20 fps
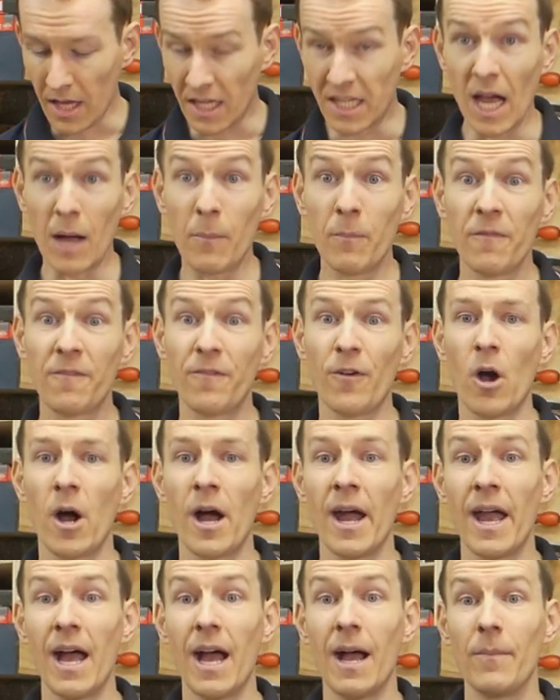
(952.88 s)

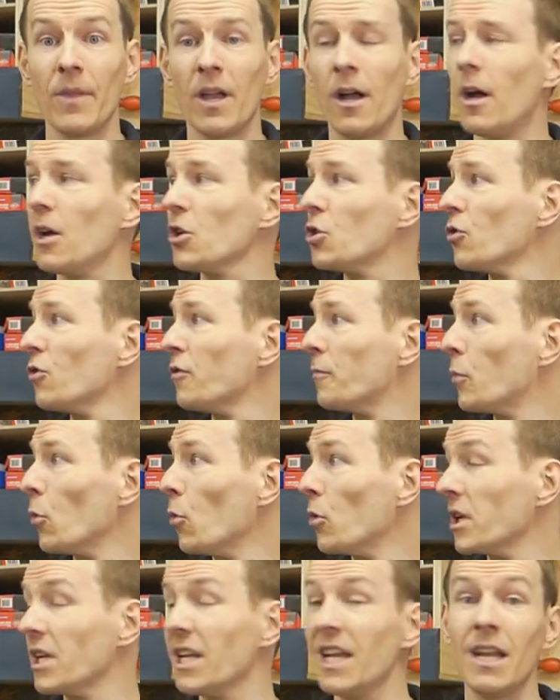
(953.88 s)
Gumfire. Oh, ah, I should have
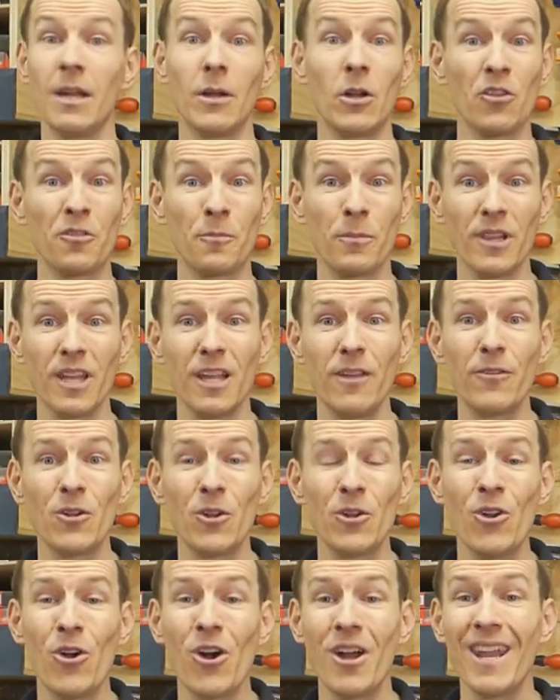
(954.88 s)
brought it in because believe it
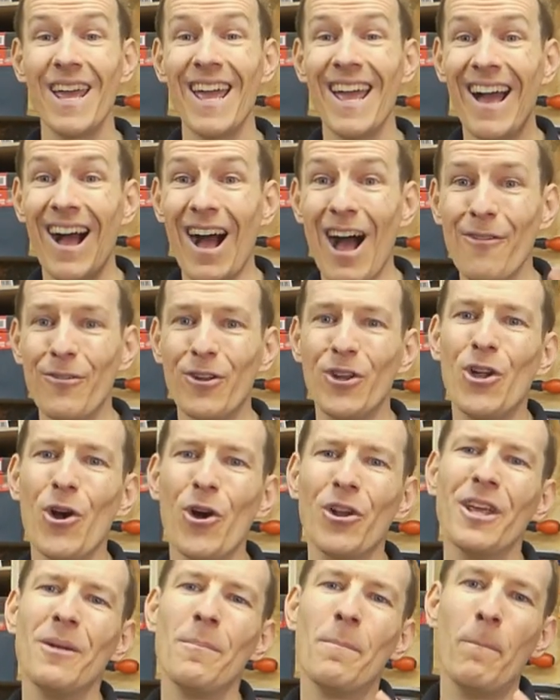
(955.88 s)
or not, I've
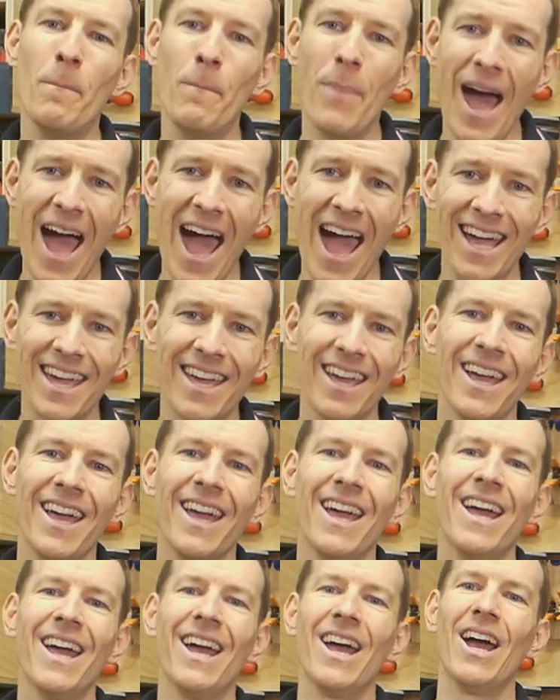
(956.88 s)
got it back.
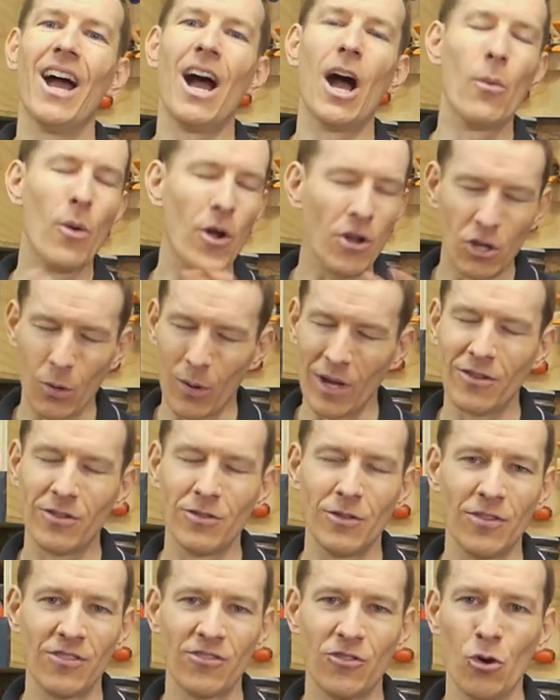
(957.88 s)
I won't go into
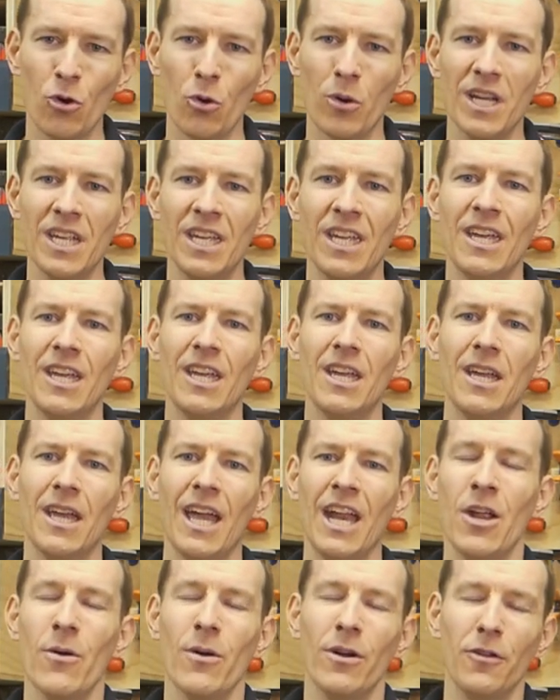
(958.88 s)
the story
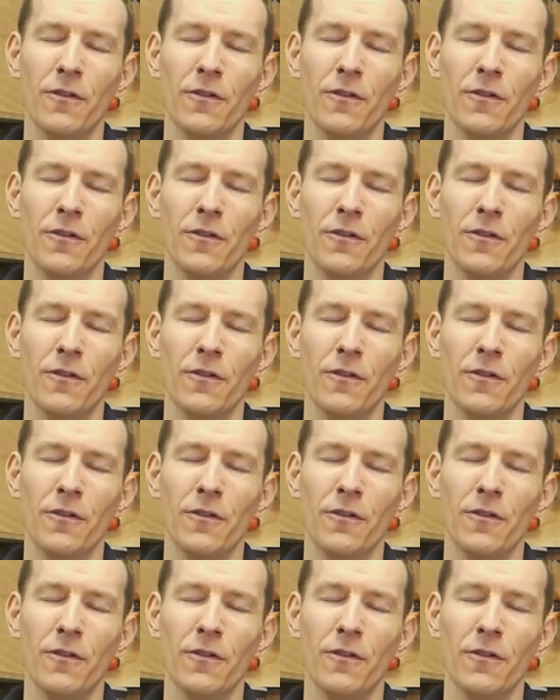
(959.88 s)
here, anyone